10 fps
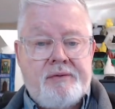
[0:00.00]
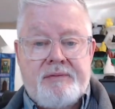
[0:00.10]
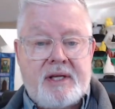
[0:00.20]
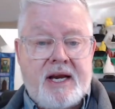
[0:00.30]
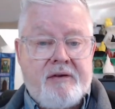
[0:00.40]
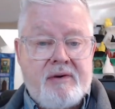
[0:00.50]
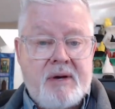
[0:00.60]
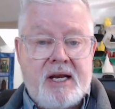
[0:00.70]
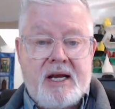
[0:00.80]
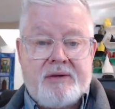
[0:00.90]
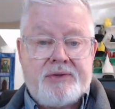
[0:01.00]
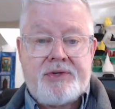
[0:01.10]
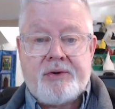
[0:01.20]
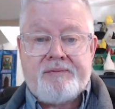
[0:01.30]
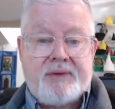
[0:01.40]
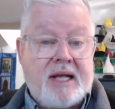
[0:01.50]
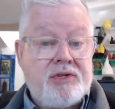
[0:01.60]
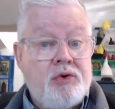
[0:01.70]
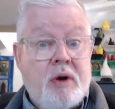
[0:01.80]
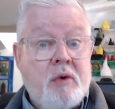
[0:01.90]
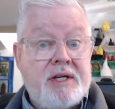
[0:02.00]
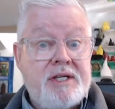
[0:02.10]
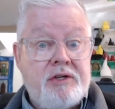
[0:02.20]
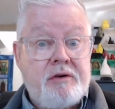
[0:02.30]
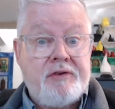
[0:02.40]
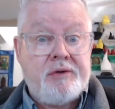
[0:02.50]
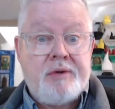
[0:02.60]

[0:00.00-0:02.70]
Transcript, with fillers: like everybody else. So that's who I want to interview.